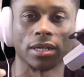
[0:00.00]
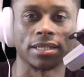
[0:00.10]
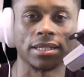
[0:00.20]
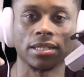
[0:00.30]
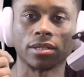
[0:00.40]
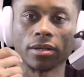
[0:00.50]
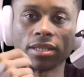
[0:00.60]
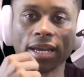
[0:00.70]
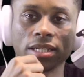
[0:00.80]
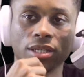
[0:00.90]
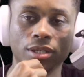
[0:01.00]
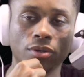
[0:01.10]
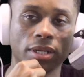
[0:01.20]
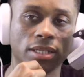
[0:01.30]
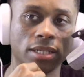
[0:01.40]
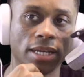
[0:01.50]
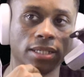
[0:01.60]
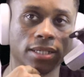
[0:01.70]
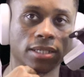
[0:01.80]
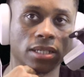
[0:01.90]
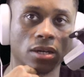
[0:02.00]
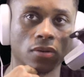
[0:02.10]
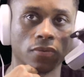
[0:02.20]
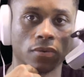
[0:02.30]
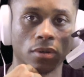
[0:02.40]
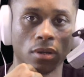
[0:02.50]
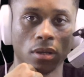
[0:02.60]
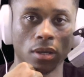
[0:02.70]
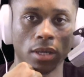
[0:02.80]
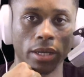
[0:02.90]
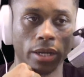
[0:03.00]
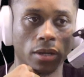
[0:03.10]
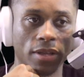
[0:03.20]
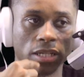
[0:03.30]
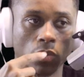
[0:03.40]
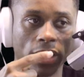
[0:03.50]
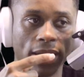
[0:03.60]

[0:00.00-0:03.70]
That camera about to cut off about 2 seconds.